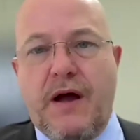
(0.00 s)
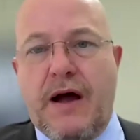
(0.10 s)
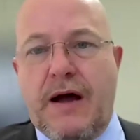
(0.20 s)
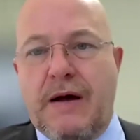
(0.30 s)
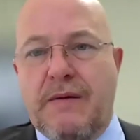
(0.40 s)

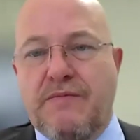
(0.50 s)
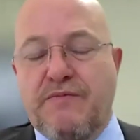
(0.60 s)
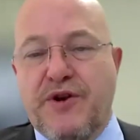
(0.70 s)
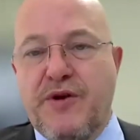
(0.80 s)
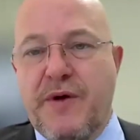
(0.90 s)

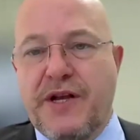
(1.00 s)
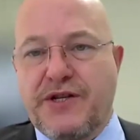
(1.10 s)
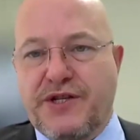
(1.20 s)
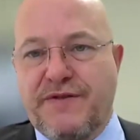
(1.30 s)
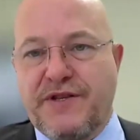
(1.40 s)
renewing
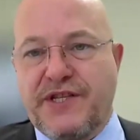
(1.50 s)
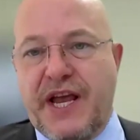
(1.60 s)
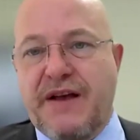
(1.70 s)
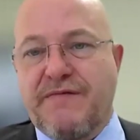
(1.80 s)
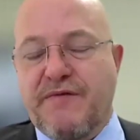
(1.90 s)
just for the
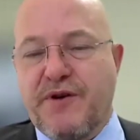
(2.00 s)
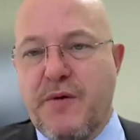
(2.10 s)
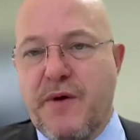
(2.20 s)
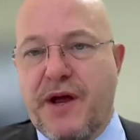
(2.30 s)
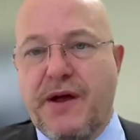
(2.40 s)
sake of
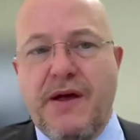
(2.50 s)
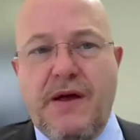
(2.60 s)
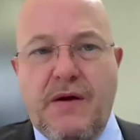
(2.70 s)
renewing.